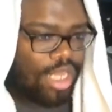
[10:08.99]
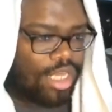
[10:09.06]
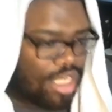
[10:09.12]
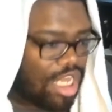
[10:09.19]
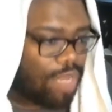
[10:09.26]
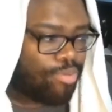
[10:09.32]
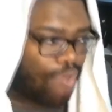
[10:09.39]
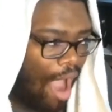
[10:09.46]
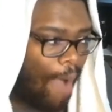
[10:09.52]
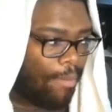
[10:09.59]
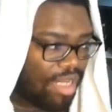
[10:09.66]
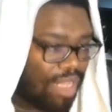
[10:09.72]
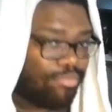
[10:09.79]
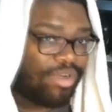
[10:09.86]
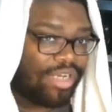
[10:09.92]
He
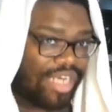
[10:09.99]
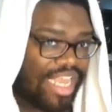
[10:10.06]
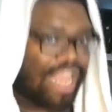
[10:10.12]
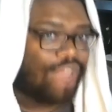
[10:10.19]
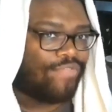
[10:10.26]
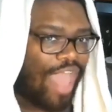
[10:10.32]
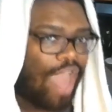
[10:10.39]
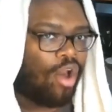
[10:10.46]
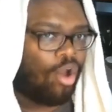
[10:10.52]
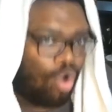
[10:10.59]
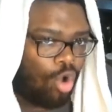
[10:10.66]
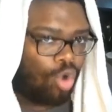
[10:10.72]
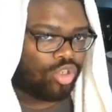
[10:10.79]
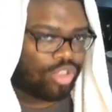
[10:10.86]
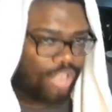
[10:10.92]
probably believed that
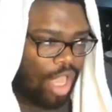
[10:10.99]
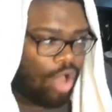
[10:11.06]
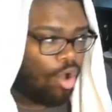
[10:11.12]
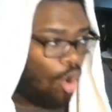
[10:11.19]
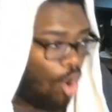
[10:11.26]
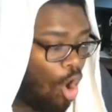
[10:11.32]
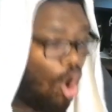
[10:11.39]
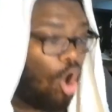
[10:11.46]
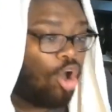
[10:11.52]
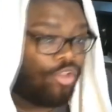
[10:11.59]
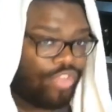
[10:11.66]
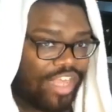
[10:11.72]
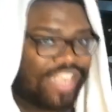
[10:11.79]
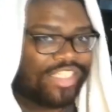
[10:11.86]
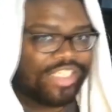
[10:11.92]
wholesale all
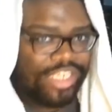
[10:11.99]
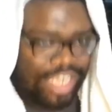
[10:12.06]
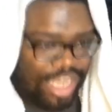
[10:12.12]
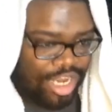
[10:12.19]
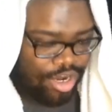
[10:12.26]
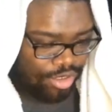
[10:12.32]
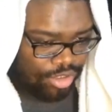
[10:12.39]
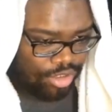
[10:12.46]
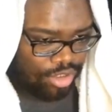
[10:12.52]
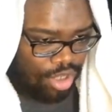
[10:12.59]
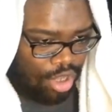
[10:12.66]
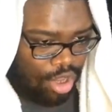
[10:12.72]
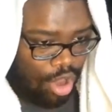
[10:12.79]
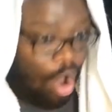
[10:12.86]
these years.